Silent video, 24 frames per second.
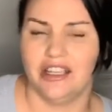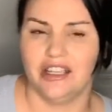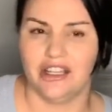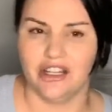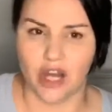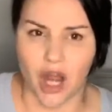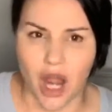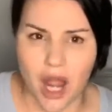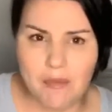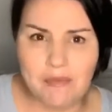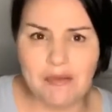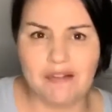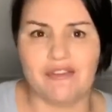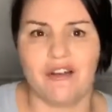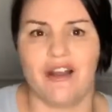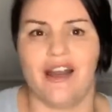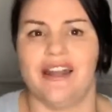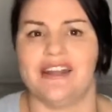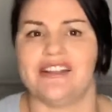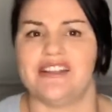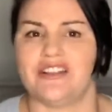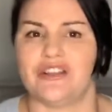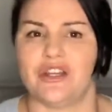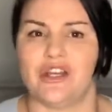You know, I
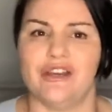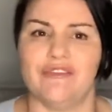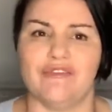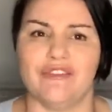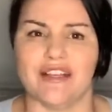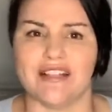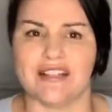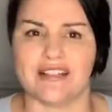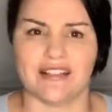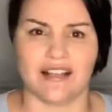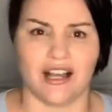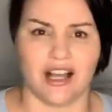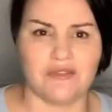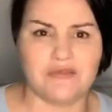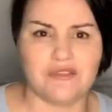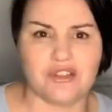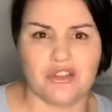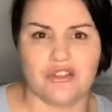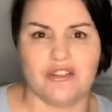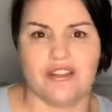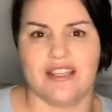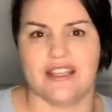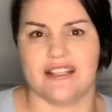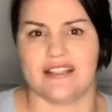provide a service. I
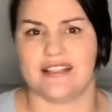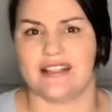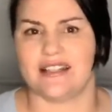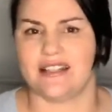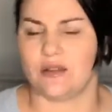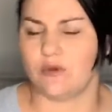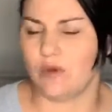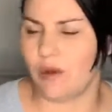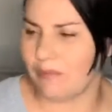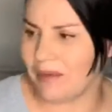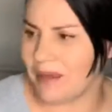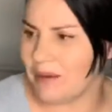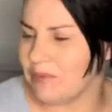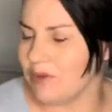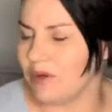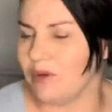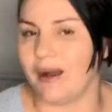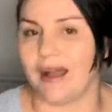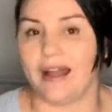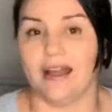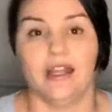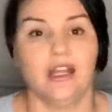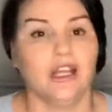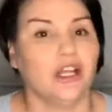do this. This is what people
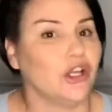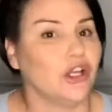buy.